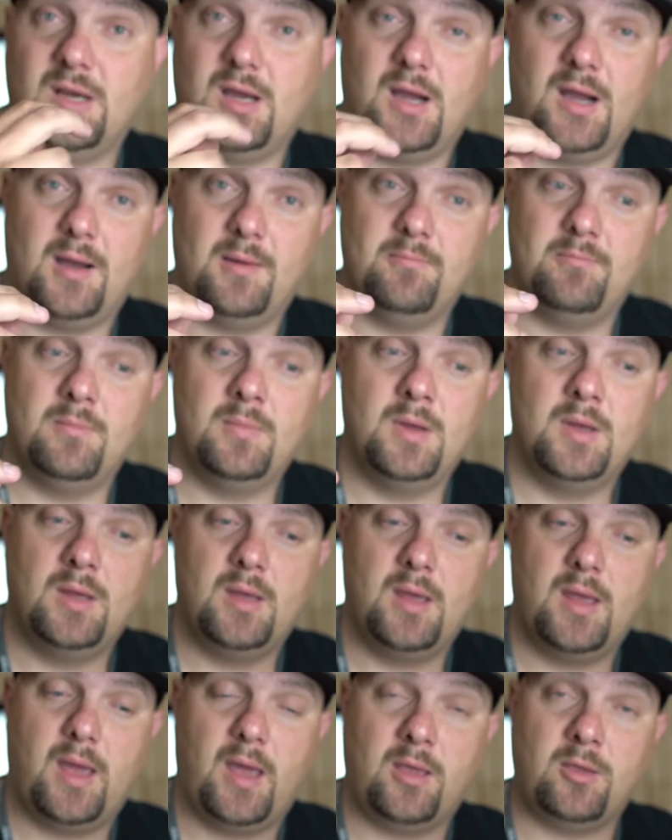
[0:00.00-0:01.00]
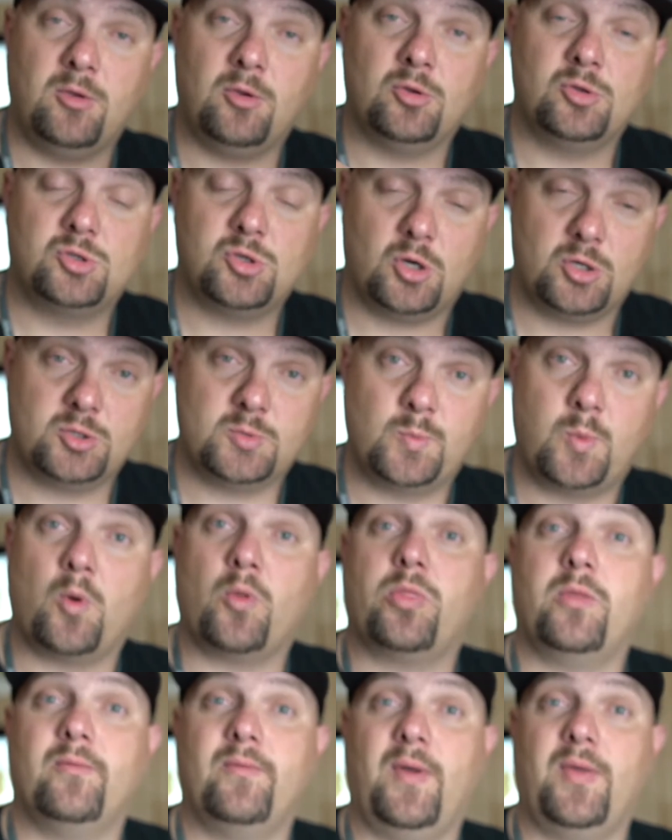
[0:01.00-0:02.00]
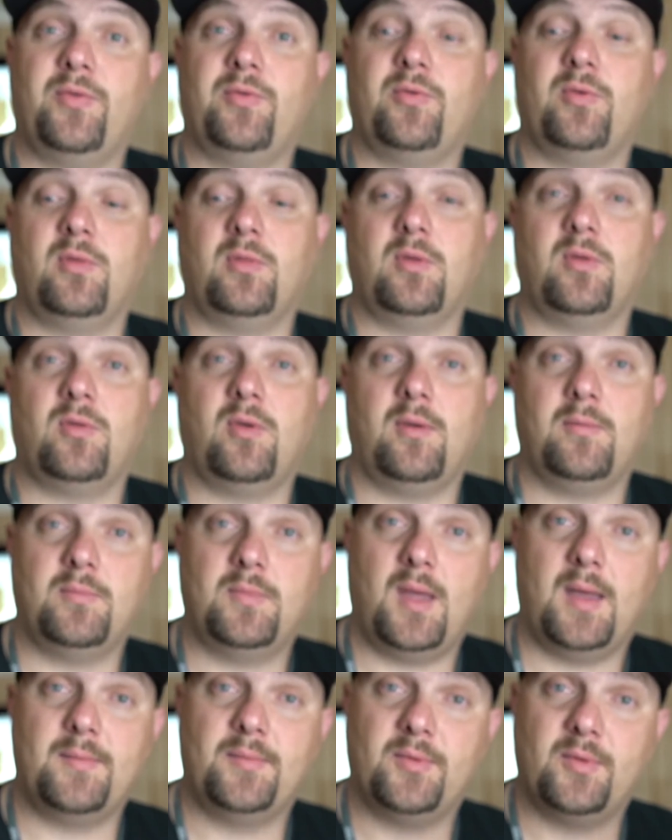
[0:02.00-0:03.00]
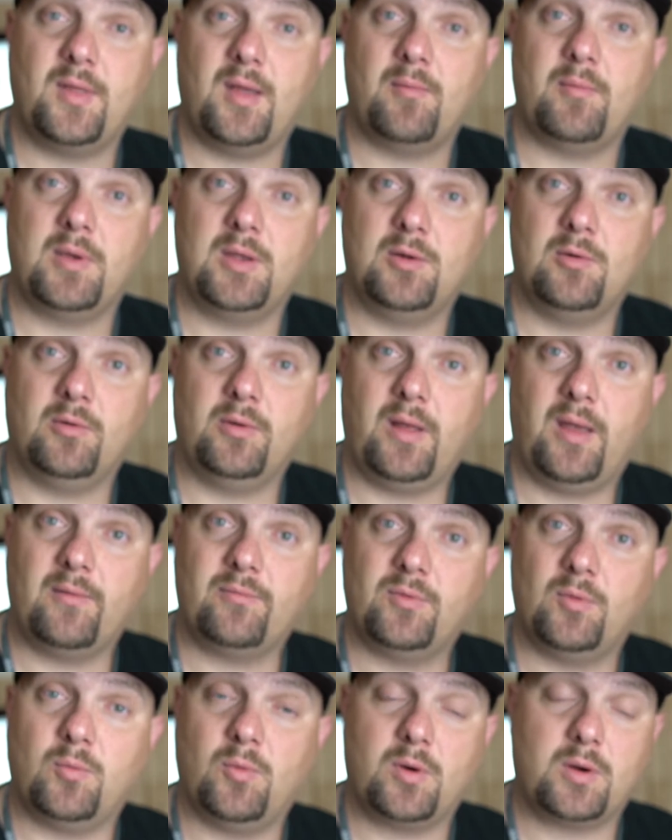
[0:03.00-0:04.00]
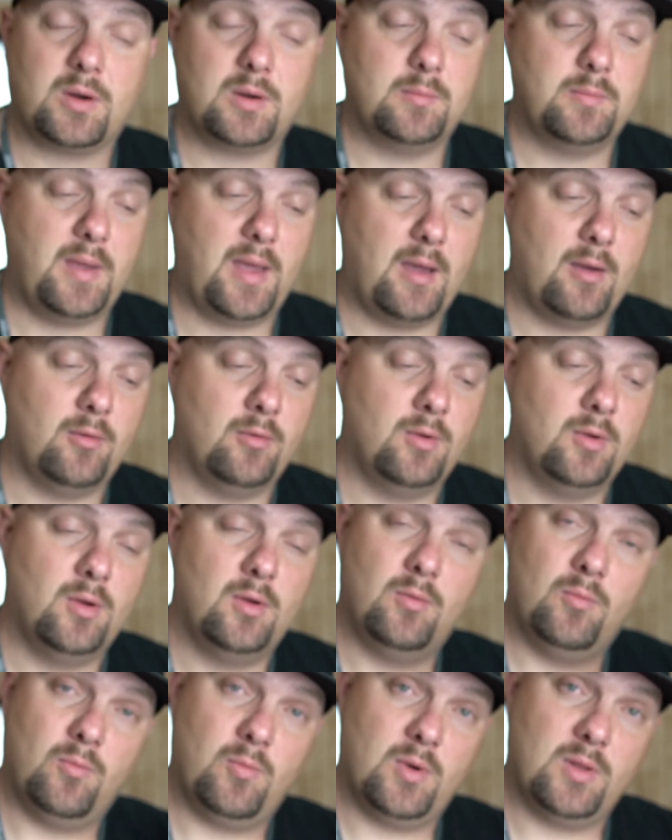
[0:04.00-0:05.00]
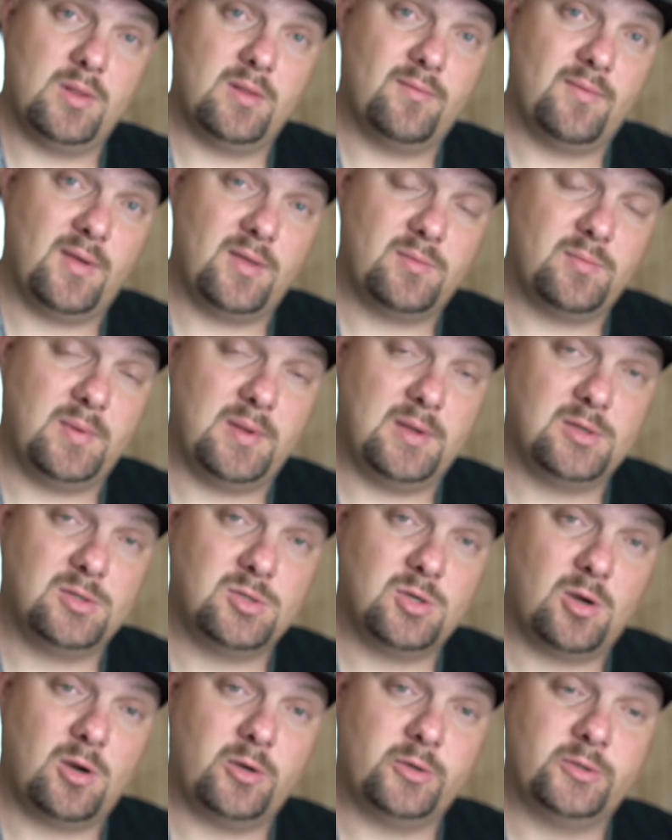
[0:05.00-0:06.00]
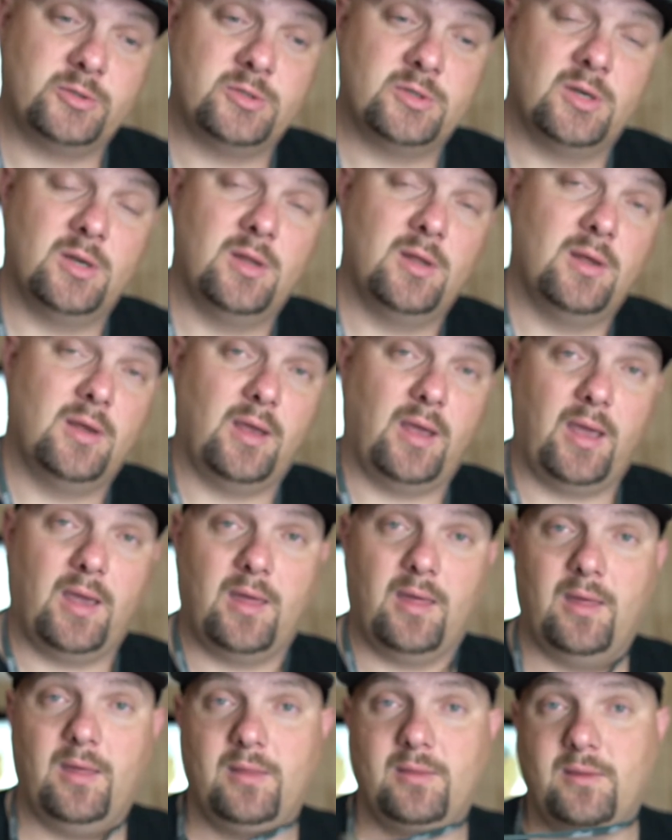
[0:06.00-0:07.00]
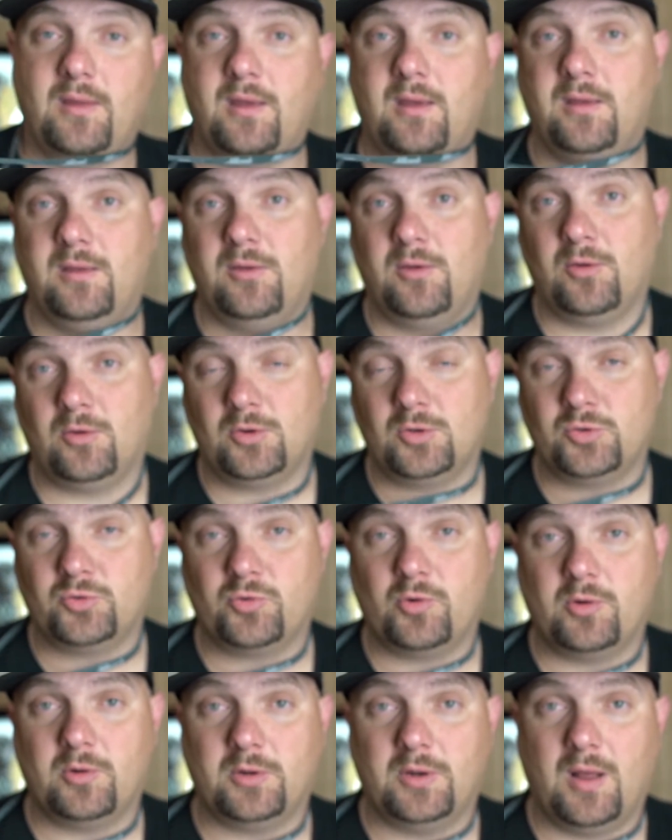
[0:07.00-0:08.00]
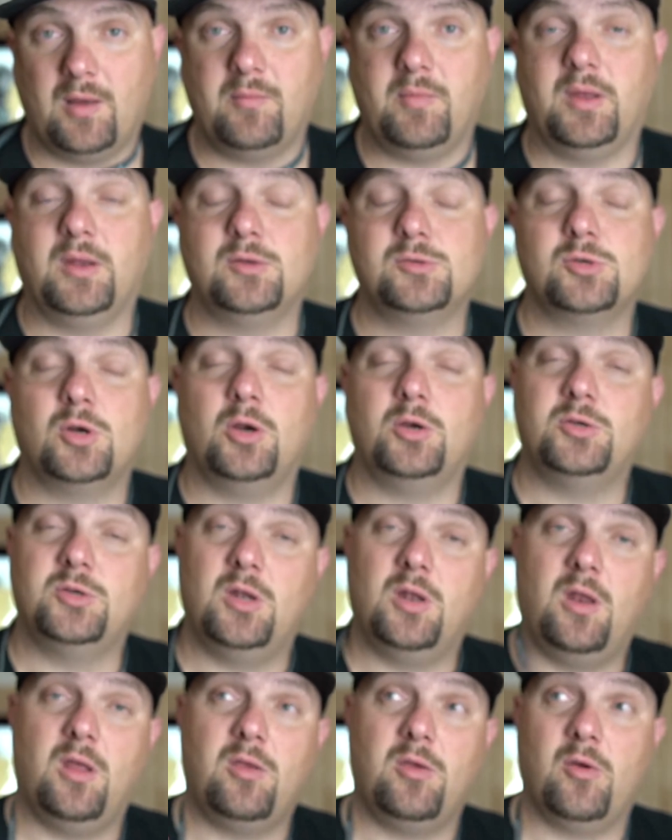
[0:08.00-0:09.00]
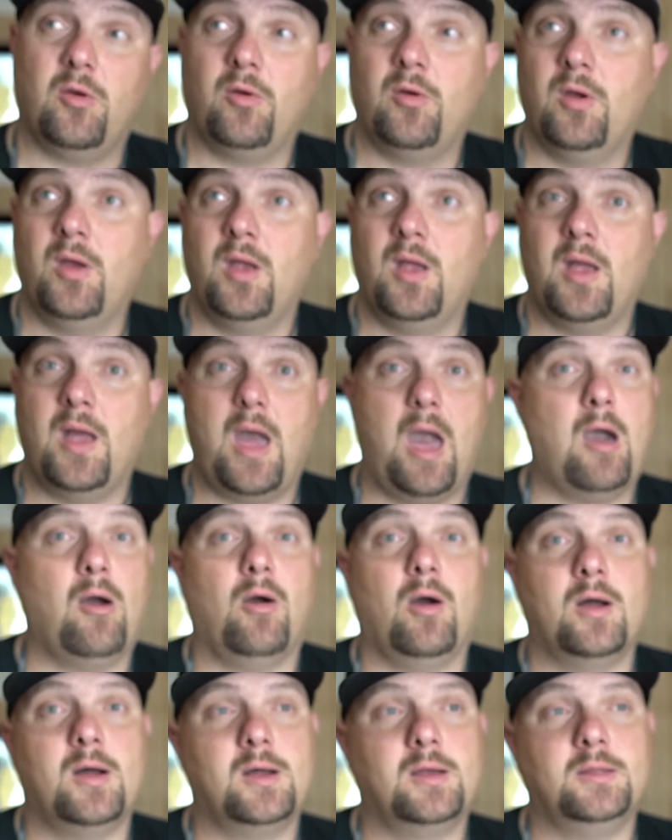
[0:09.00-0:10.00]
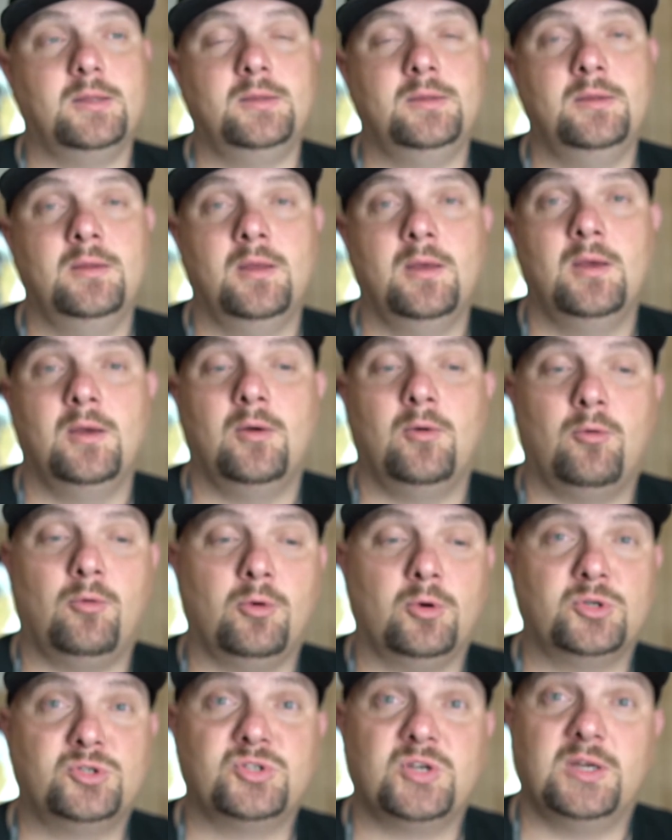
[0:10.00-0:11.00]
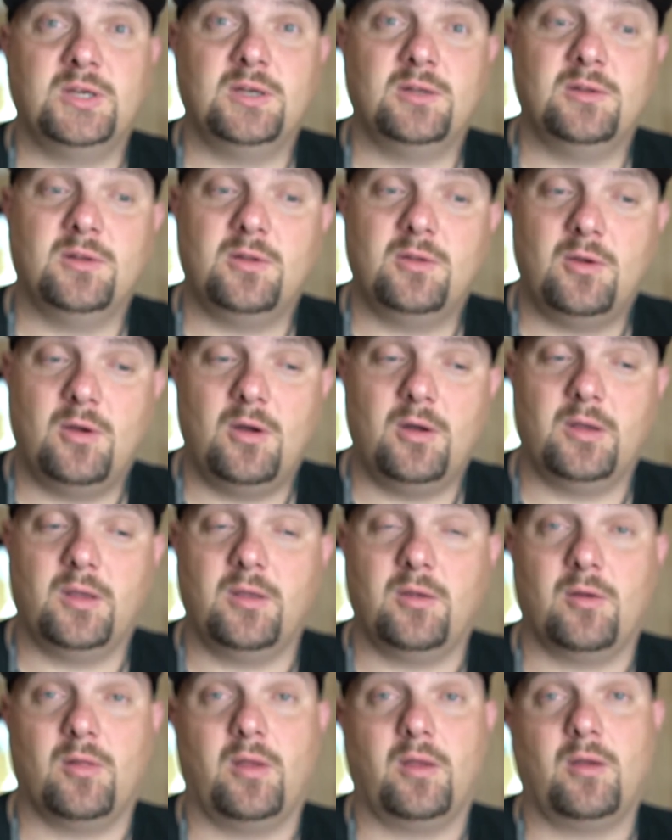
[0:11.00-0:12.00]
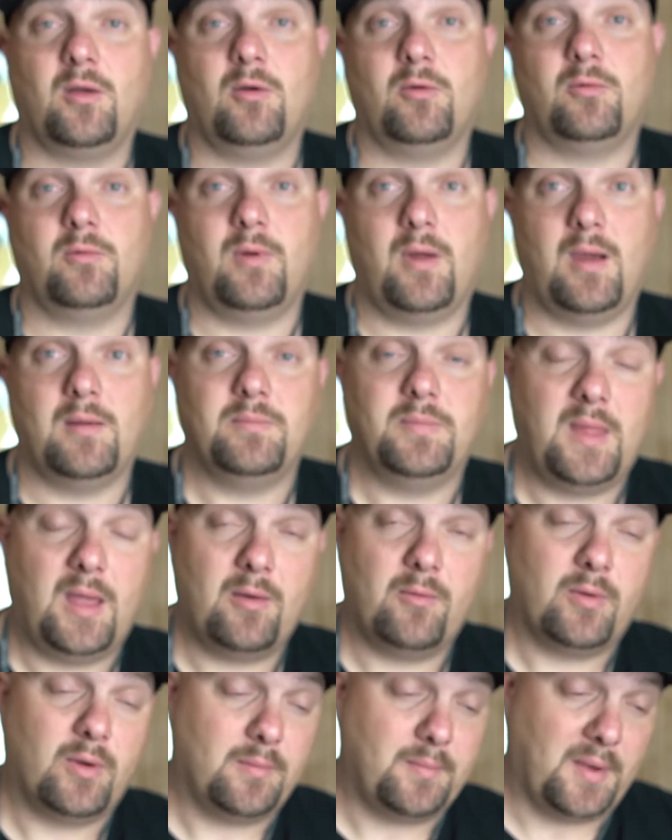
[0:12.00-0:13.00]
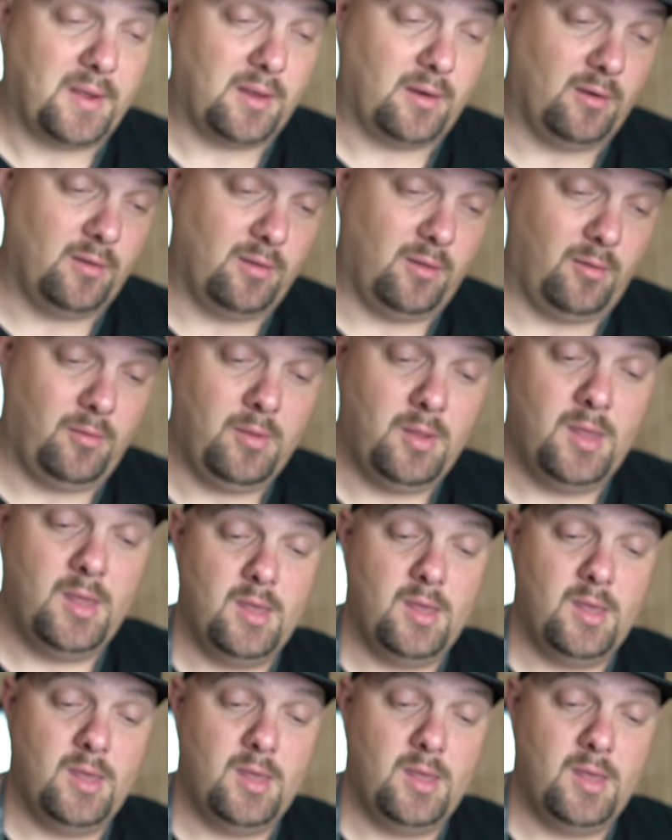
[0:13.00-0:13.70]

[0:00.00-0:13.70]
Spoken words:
And you could charge both devices at the same time, so that way you don't have to worry about one device being charged and then your controller not being charged, and then you're out hunting or training the dog and you're like, oh crap, now what am I gonna do?